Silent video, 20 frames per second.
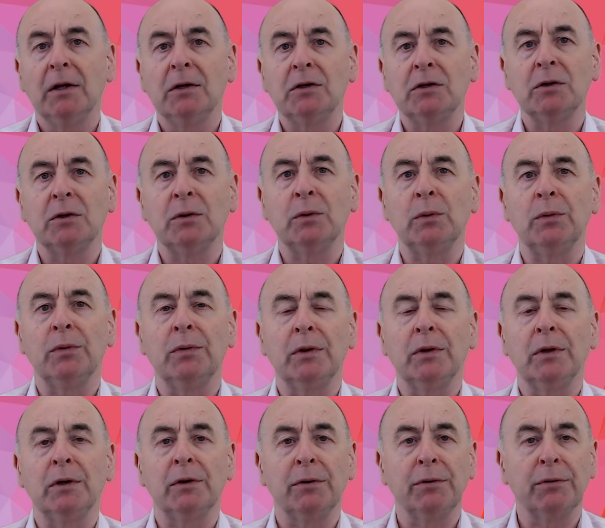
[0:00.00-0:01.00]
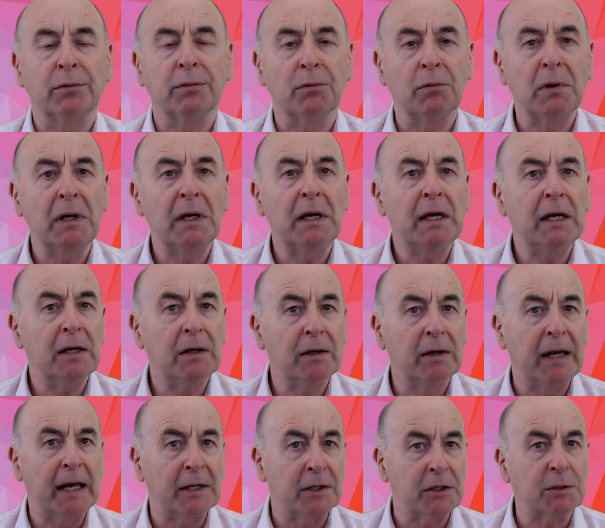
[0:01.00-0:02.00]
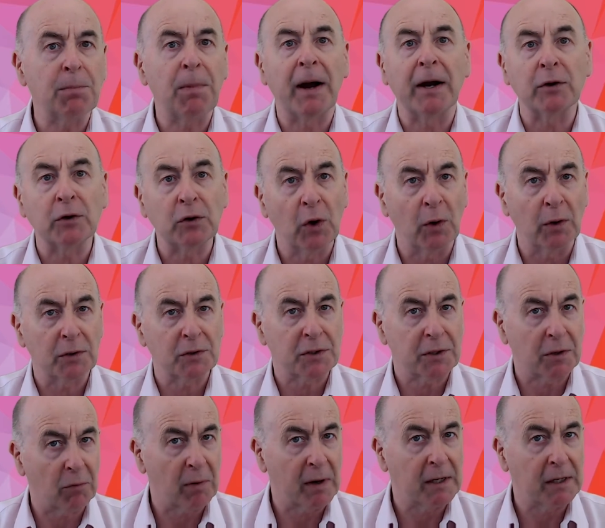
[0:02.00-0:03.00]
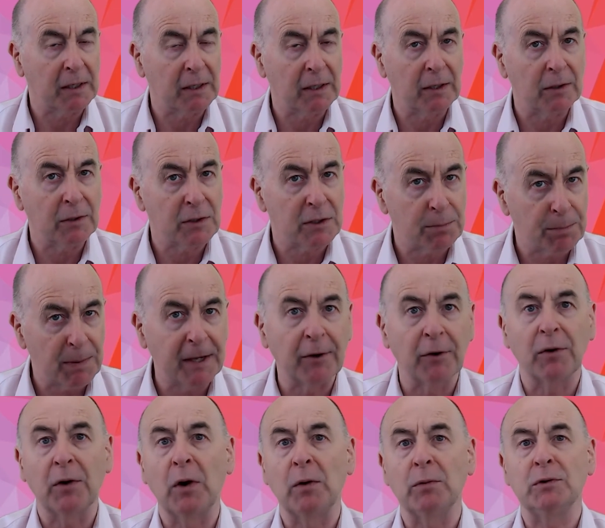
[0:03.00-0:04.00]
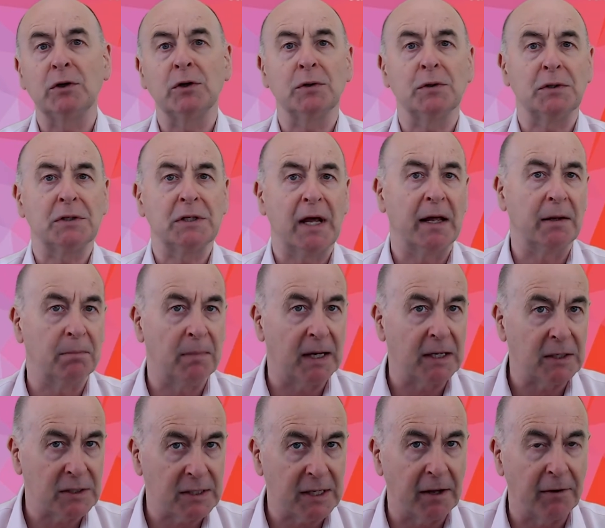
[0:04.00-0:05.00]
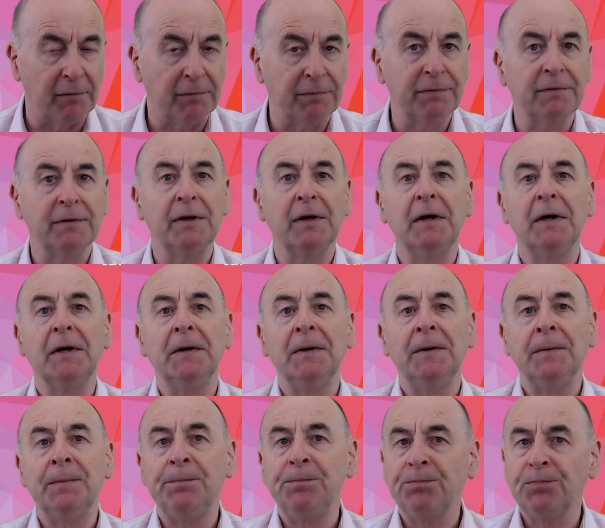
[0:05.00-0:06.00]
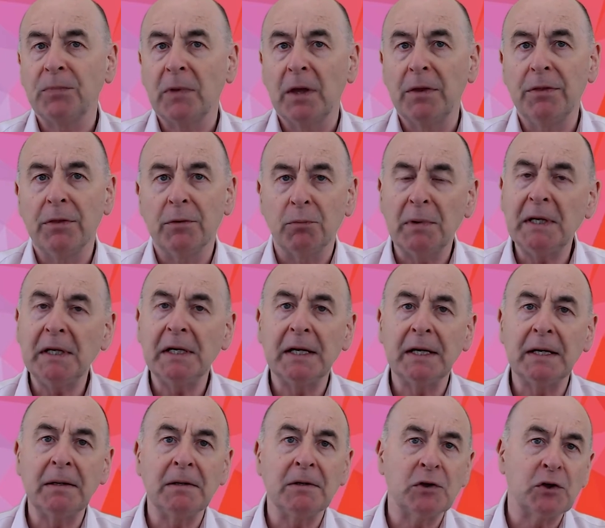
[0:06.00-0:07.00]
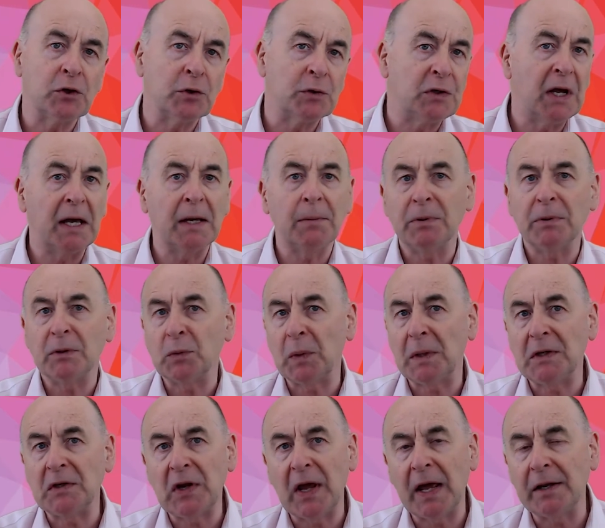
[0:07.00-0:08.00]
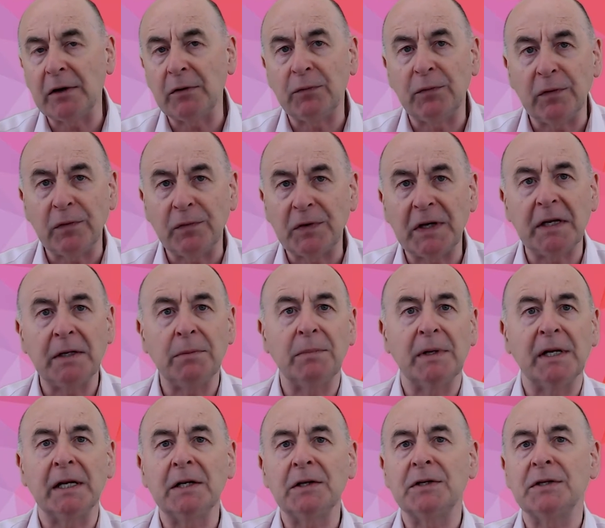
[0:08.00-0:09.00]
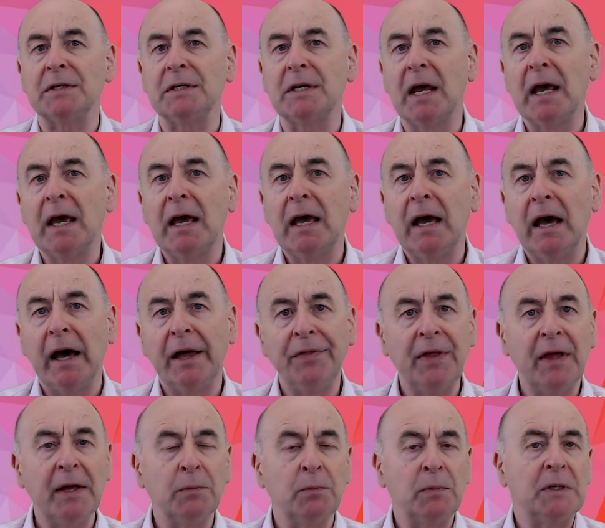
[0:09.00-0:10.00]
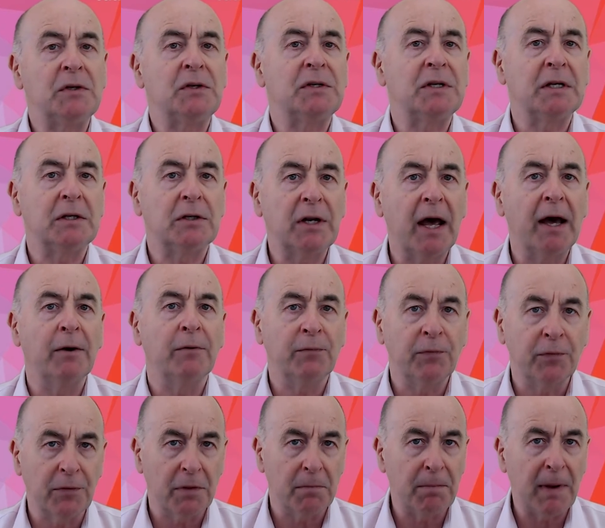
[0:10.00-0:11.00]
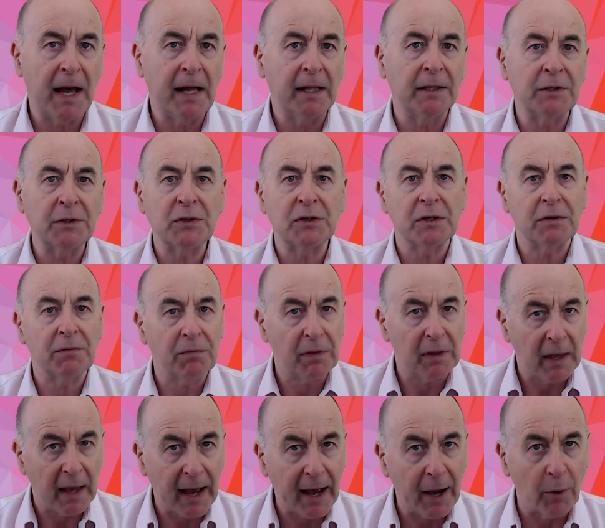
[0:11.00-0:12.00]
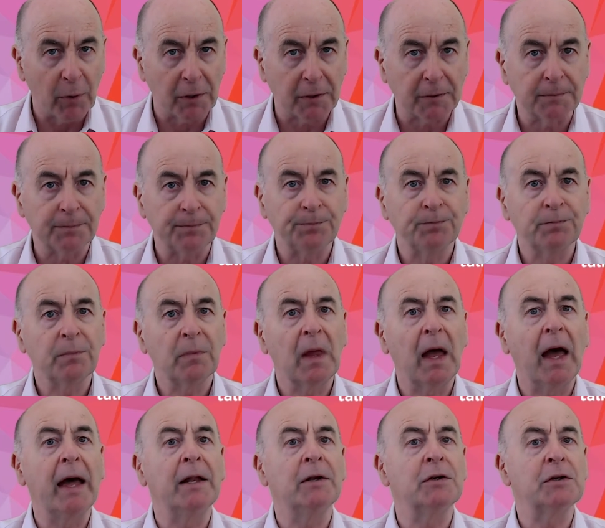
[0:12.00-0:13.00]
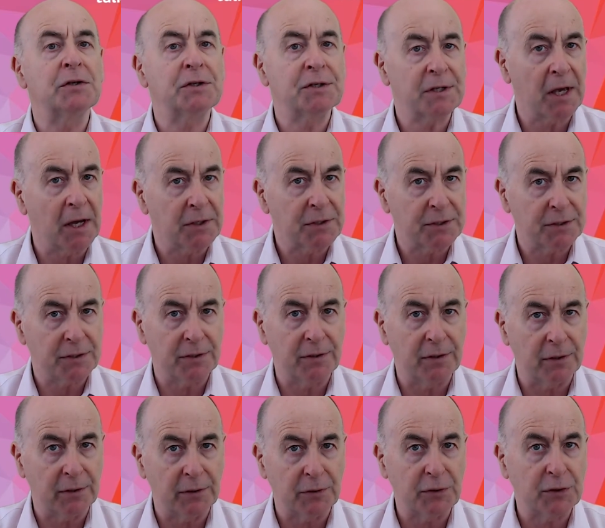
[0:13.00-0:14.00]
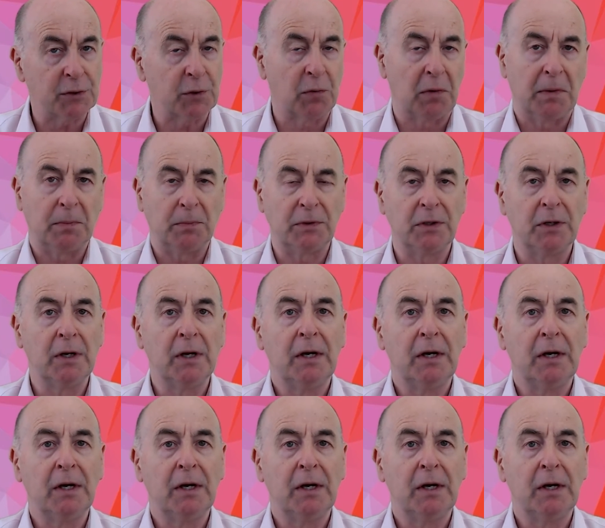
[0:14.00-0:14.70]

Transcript: to the three Get Inspired Talks accredited speaker coaches and myself. The reading should take between 10 and 15 minutes, and then we sit down for the balance of the hour and discuss the script,